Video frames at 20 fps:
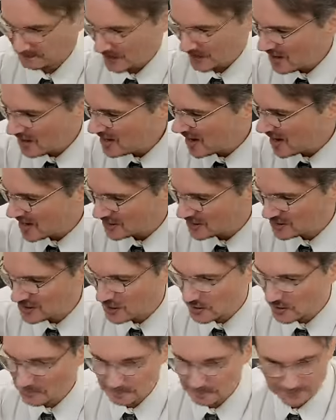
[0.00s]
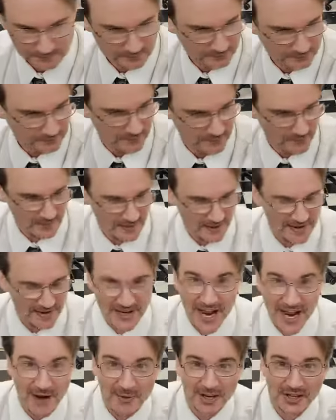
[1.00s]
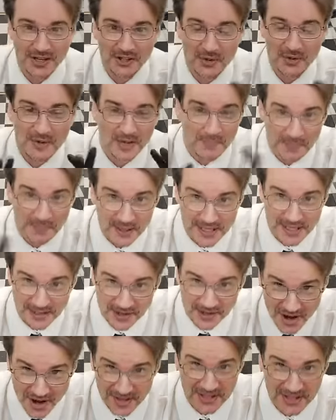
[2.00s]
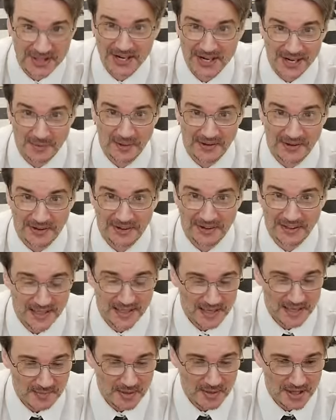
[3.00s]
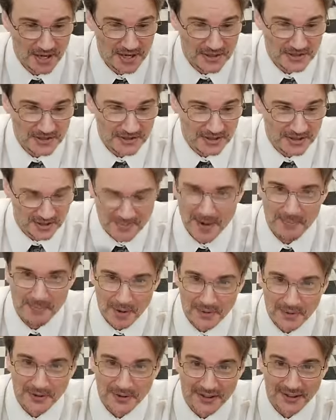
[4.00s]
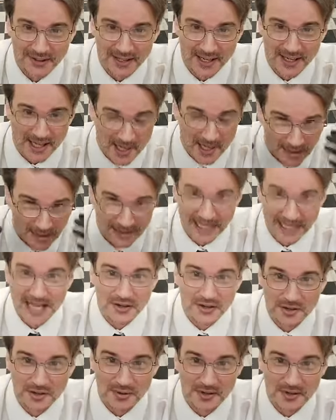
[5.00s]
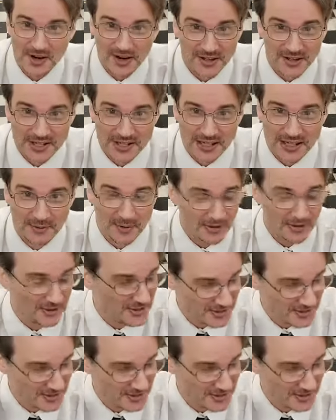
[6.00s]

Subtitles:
Okay, so now I'm going to do a complete non sequitur, because it's my birthday today and I'm allowed to do a non sequitur.